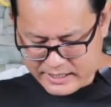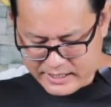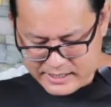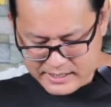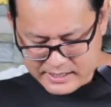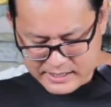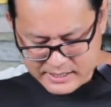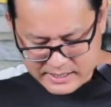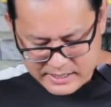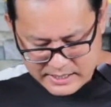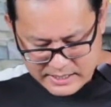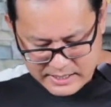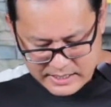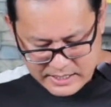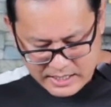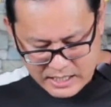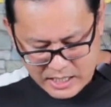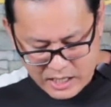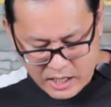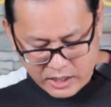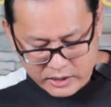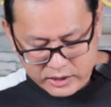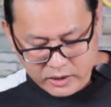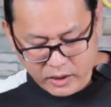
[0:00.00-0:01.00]
this.
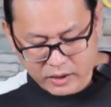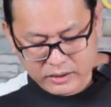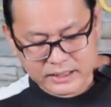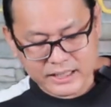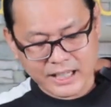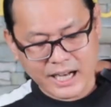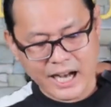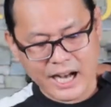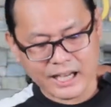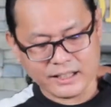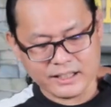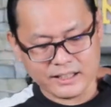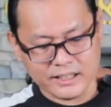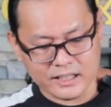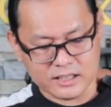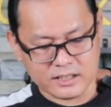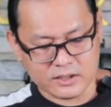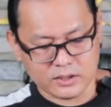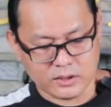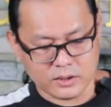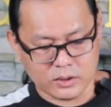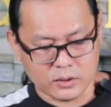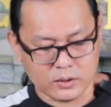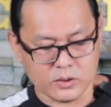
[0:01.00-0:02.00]
Don't cut it
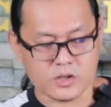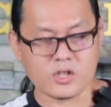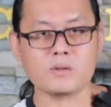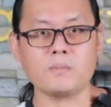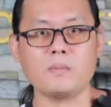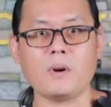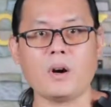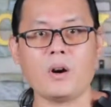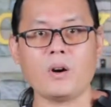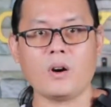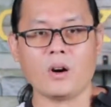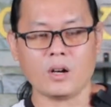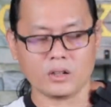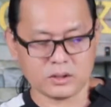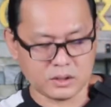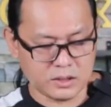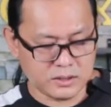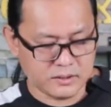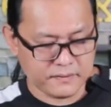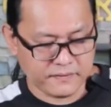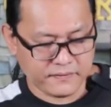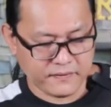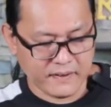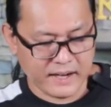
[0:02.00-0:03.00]
too small or
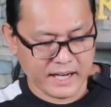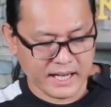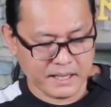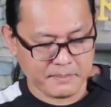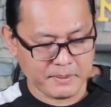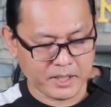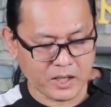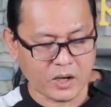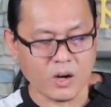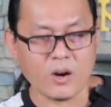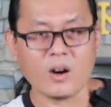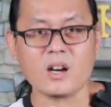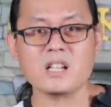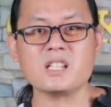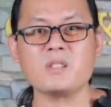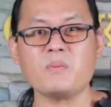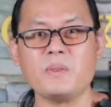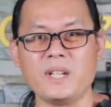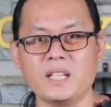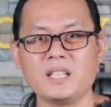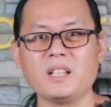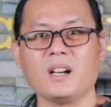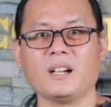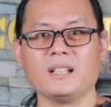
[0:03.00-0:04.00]
too fine because
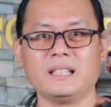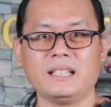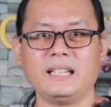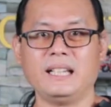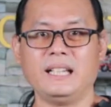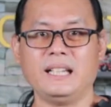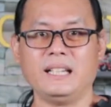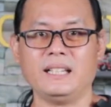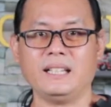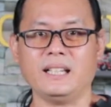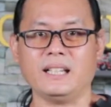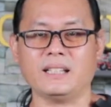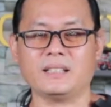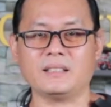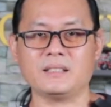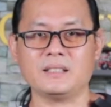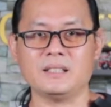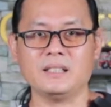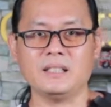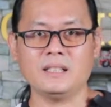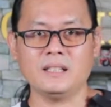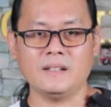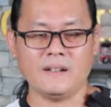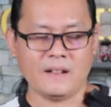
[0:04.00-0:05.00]
we don't eat it.
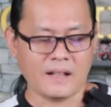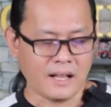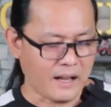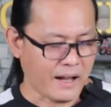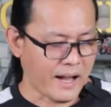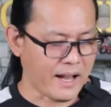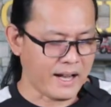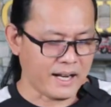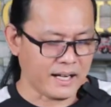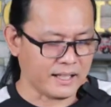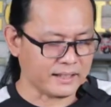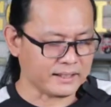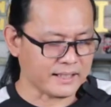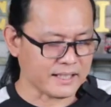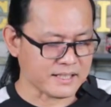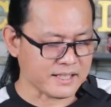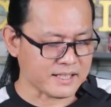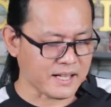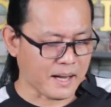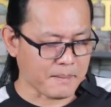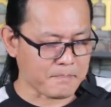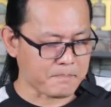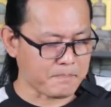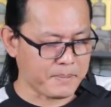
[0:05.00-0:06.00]
I heard that
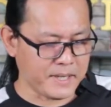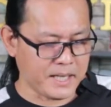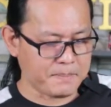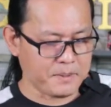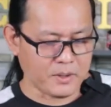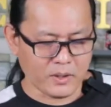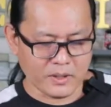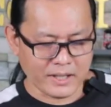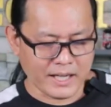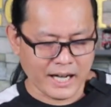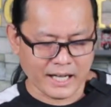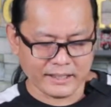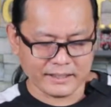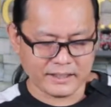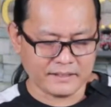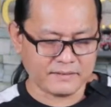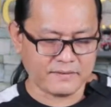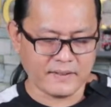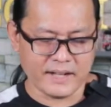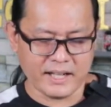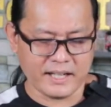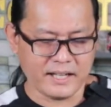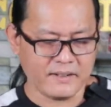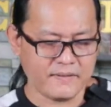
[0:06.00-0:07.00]
some people cut it
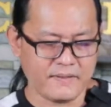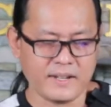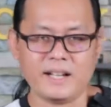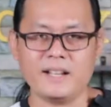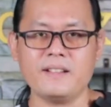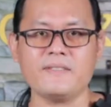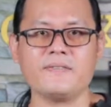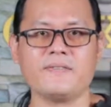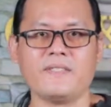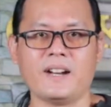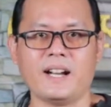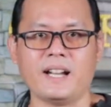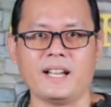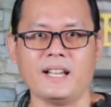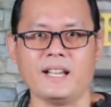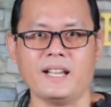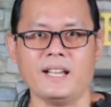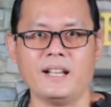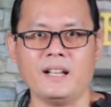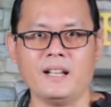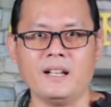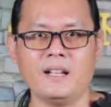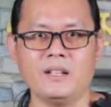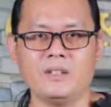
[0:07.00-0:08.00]
very fine.
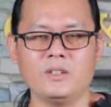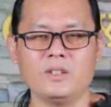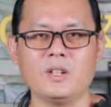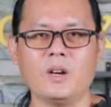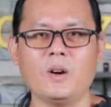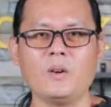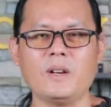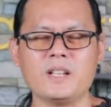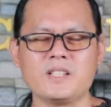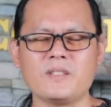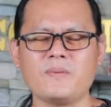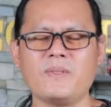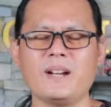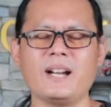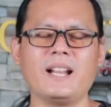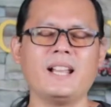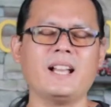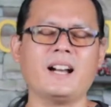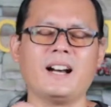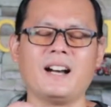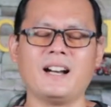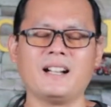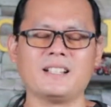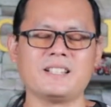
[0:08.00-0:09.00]
You know, it's very
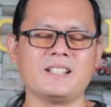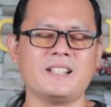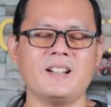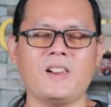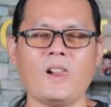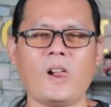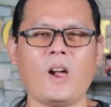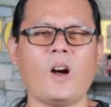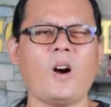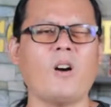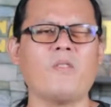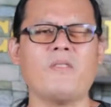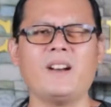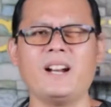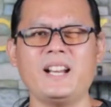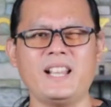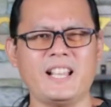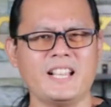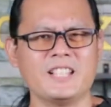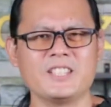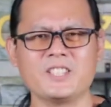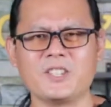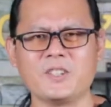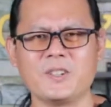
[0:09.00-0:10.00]
hard or
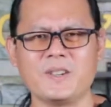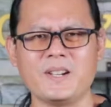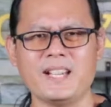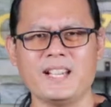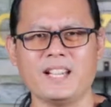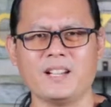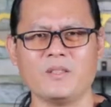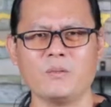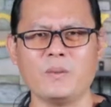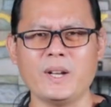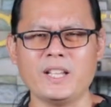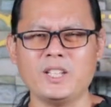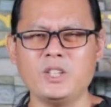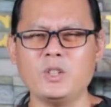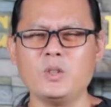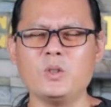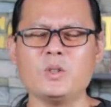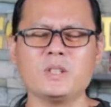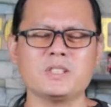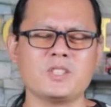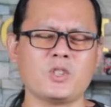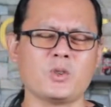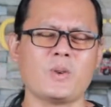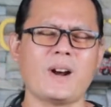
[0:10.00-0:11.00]
very annoying when
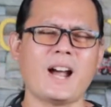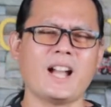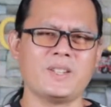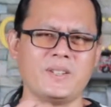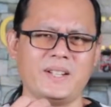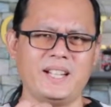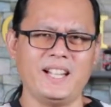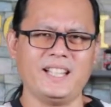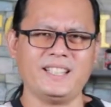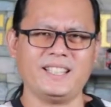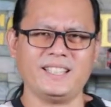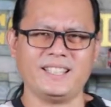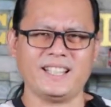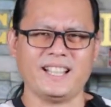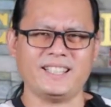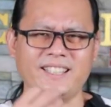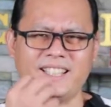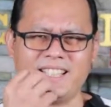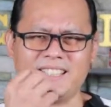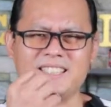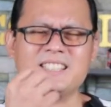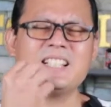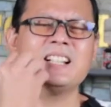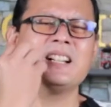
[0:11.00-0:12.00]
you try to eat it and
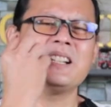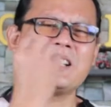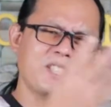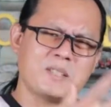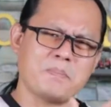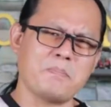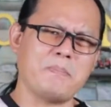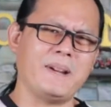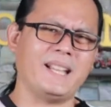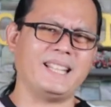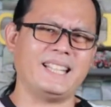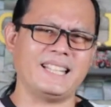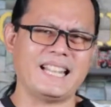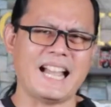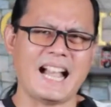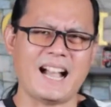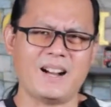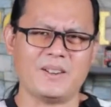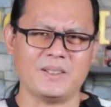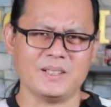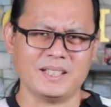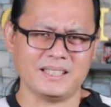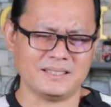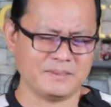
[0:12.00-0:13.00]
then spit it
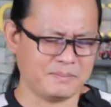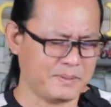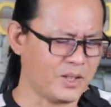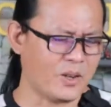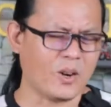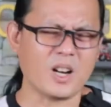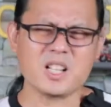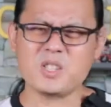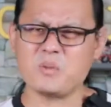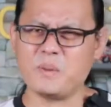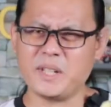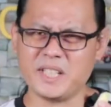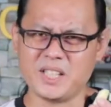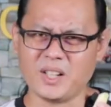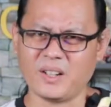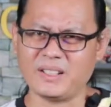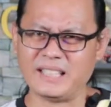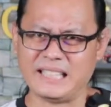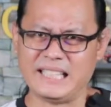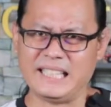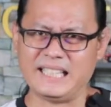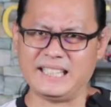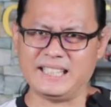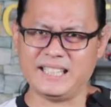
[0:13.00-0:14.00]
out because we
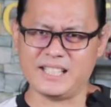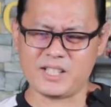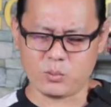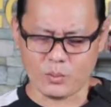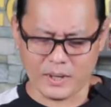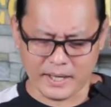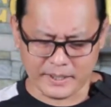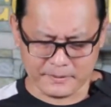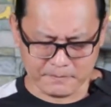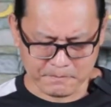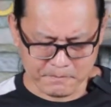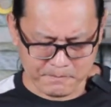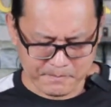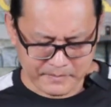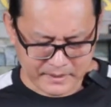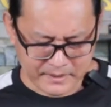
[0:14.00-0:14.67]
don't eat this one.